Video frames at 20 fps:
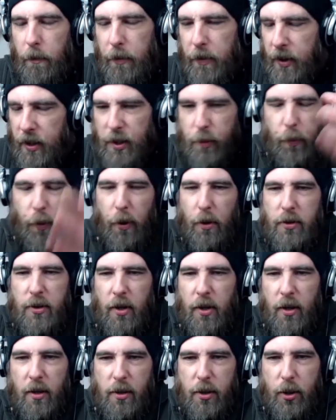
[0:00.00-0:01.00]

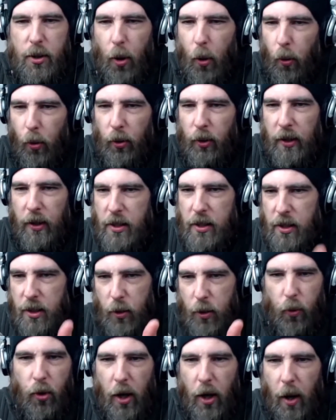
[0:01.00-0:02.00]
this person
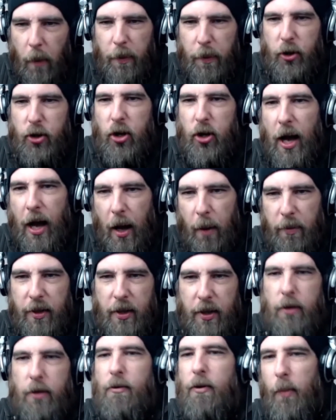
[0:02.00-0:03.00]
totally screwed up a
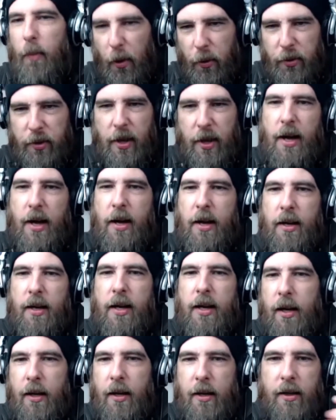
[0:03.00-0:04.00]
job that you were both
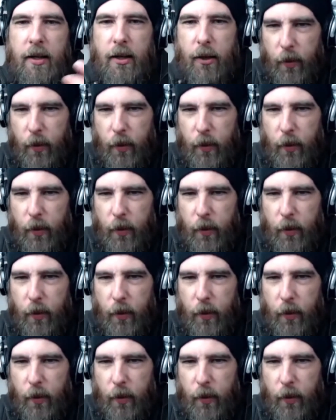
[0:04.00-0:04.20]
on,